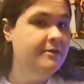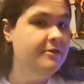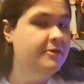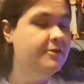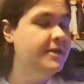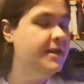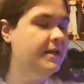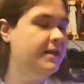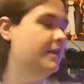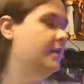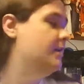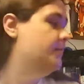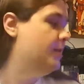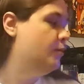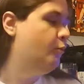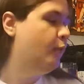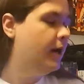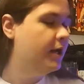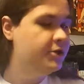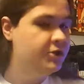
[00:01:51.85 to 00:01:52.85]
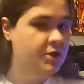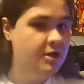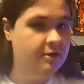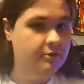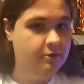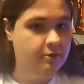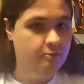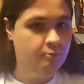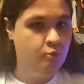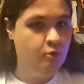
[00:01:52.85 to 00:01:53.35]
they need to be watching a
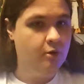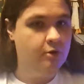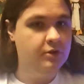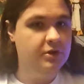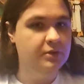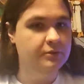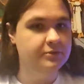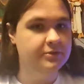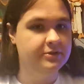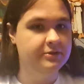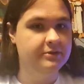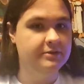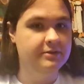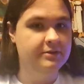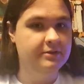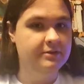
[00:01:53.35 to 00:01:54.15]
little more closely.